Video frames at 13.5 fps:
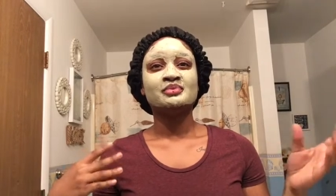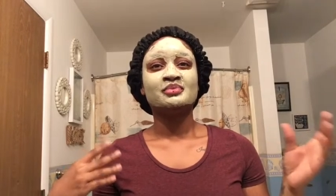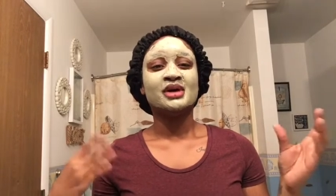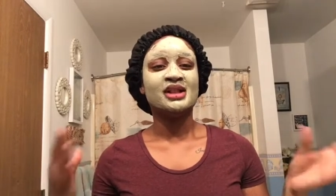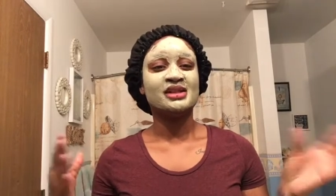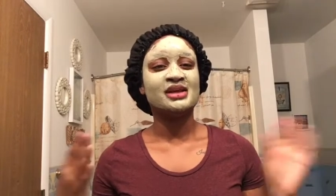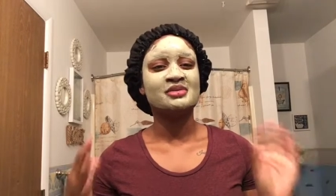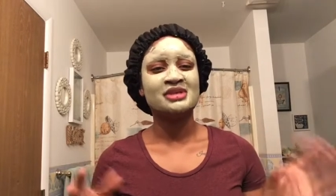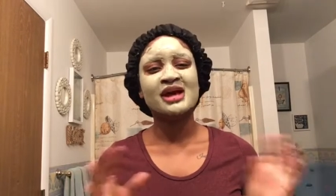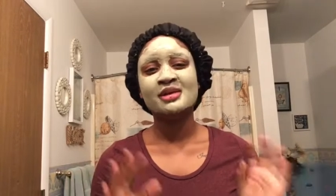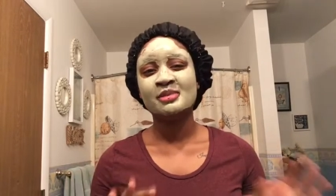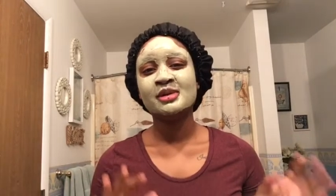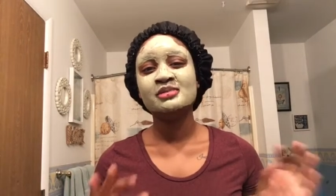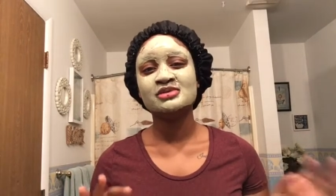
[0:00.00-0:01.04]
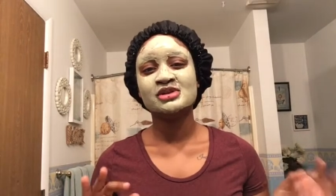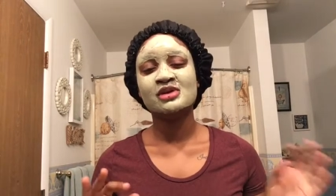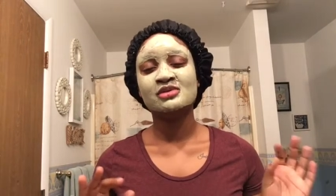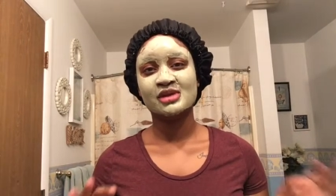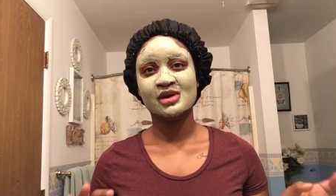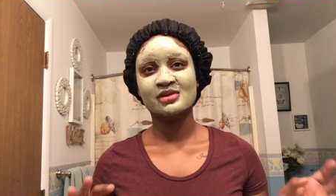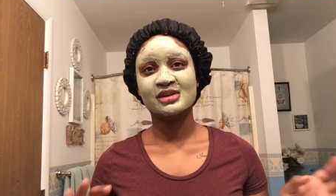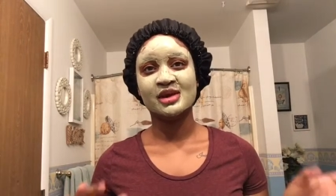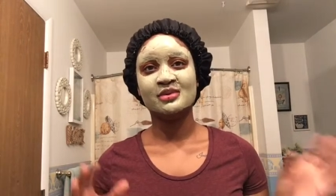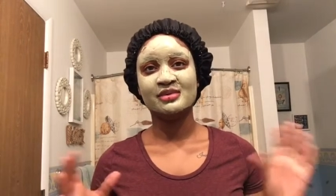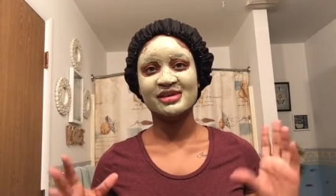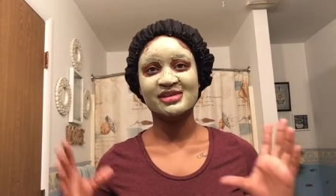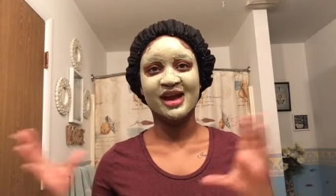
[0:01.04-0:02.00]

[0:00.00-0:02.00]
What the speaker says: a lot of people don't know that with